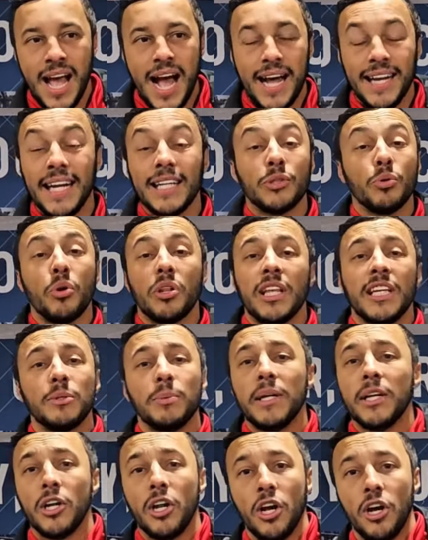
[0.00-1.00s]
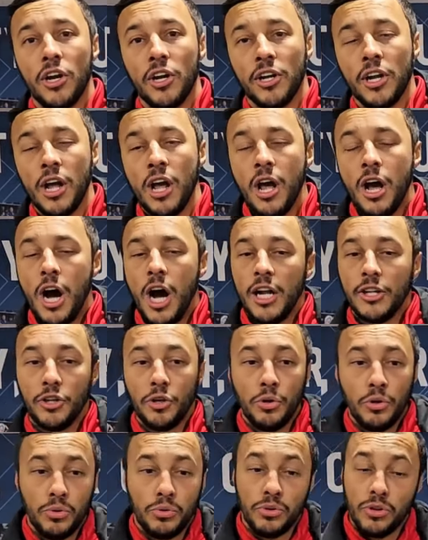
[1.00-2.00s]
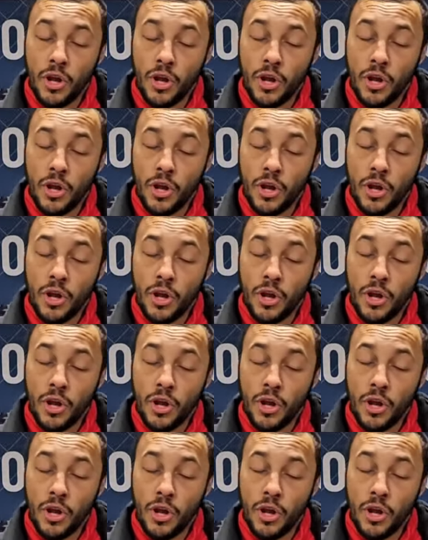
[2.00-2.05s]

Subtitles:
And that's all the things we can learn. I do